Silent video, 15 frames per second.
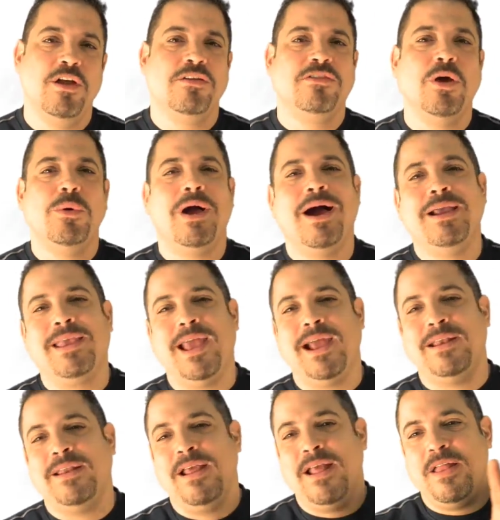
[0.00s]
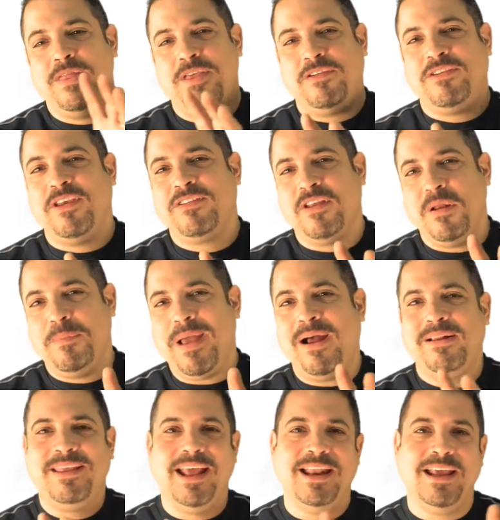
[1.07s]
So again, this isn't
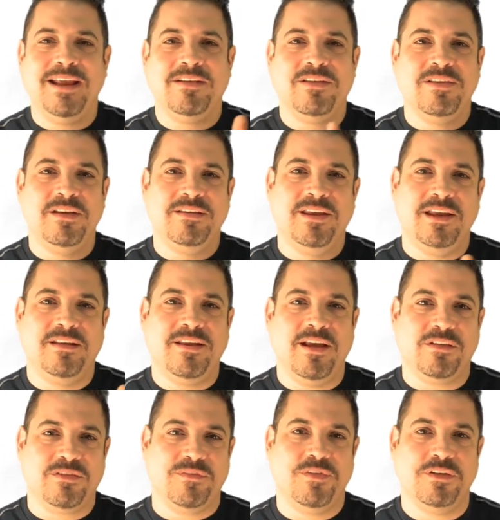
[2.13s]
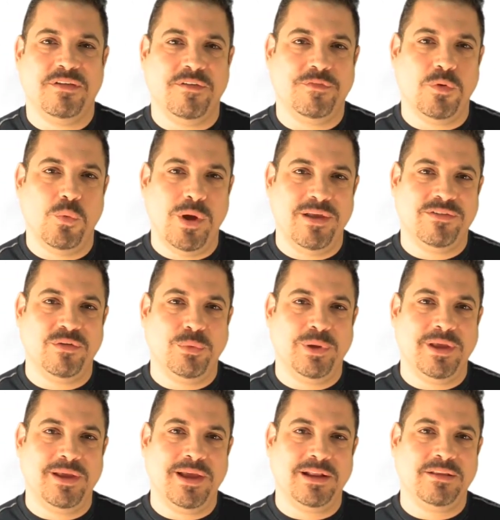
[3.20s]
about getting into the details of the different ways that we
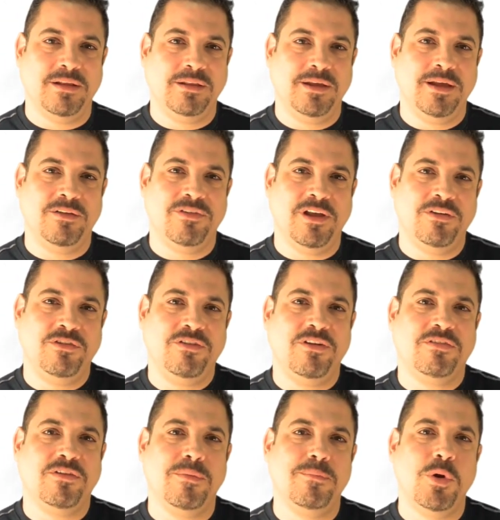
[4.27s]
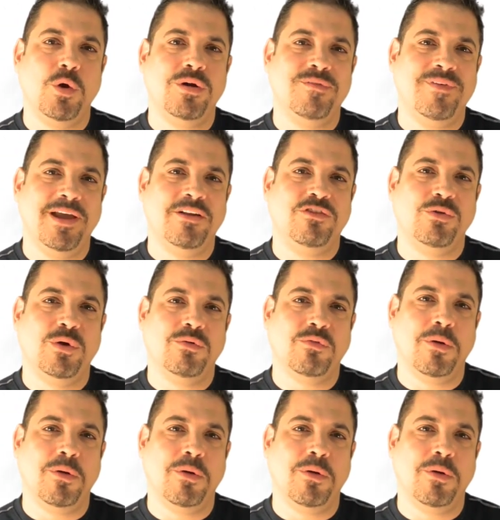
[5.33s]
can get the leads. It's just to motivate you and